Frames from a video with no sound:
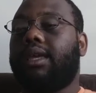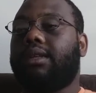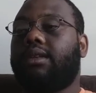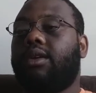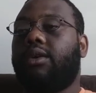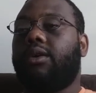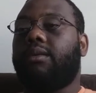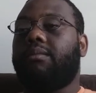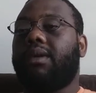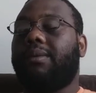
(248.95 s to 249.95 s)
that
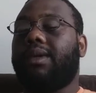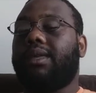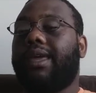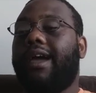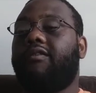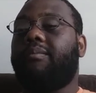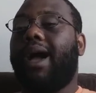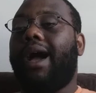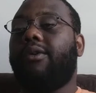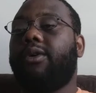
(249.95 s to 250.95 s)
they're maybe they have
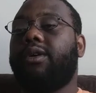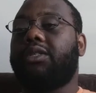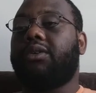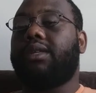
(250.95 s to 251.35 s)
powers or